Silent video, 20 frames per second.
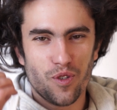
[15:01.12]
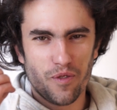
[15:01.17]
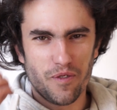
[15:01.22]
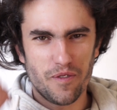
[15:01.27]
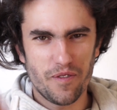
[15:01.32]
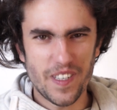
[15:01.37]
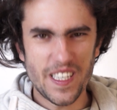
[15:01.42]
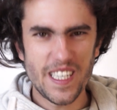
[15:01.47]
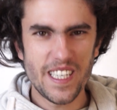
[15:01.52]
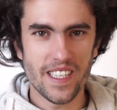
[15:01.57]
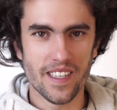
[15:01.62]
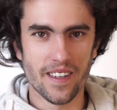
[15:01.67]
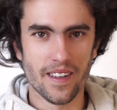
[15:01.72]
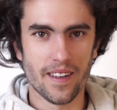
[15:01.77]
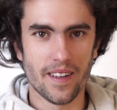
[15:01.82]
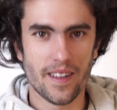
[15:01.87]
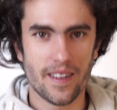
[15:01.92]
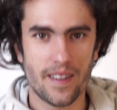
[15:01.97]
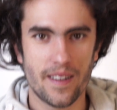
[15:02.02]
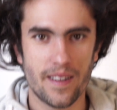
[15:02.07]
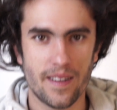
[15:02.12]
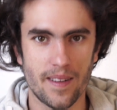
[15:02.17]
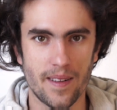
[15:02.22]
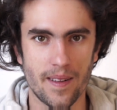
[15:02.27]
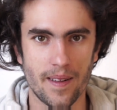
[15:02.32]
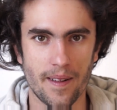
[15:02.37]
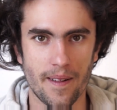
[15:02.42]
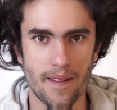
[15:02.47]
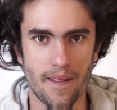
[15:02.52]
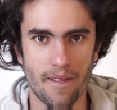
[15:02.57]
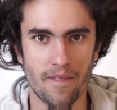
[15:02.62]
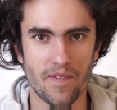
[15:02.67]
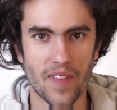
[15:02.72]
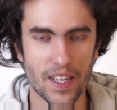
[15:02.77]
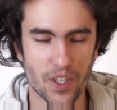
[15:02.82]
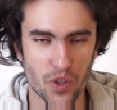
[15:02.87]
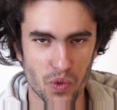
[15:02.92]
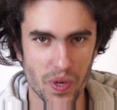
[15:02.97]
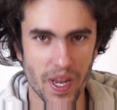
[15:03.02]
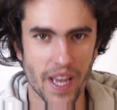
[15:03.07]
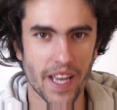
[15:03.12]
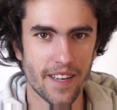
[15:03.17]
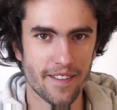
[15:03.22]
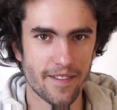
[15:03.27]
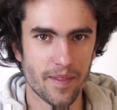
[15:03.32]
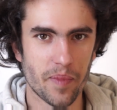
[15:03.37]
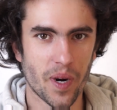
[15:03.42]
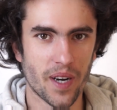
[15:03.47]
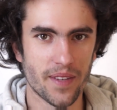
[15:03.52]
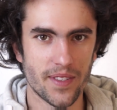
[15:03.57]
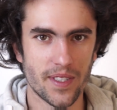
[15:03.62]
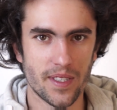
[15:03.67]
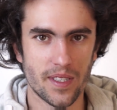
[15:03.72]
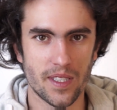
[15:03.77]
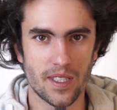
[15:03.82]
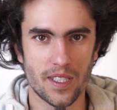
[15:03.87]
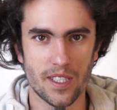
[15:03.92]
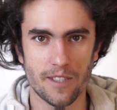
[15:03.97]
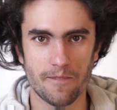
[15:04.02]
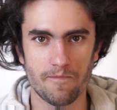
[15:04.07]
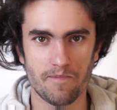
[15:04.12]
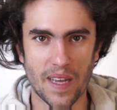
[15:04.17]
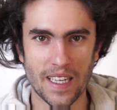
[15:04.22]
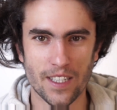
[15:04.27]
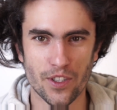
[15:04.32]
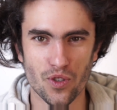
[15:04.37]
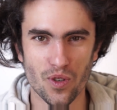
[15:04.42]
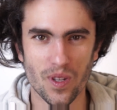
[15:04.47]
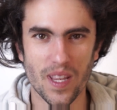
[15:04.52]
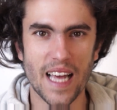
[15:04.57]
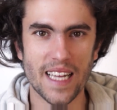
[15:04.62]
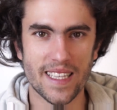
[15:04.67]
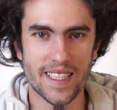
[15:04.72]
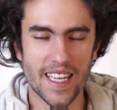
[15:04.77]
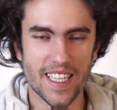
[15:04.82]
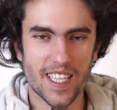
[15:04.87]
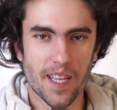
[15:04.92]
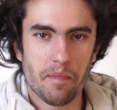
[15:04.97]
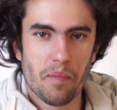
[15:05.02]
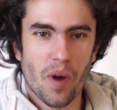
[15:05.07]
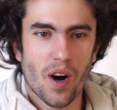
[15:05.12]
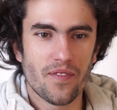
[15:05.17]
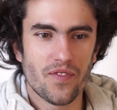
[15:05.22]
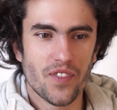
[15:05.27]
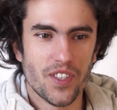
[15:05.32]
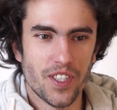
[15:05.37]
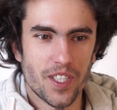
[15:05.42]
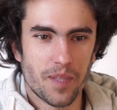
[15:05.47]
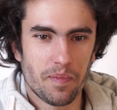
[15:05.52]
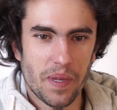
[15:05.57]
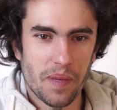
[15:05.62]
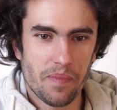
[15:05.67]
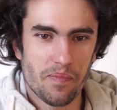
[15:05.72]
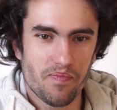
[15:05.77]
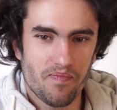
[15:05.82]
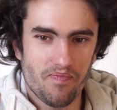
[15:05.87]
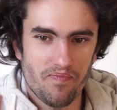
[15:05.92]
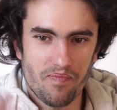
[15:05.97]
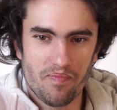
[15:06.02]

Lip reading: feel that creative abundance and to let that abundance be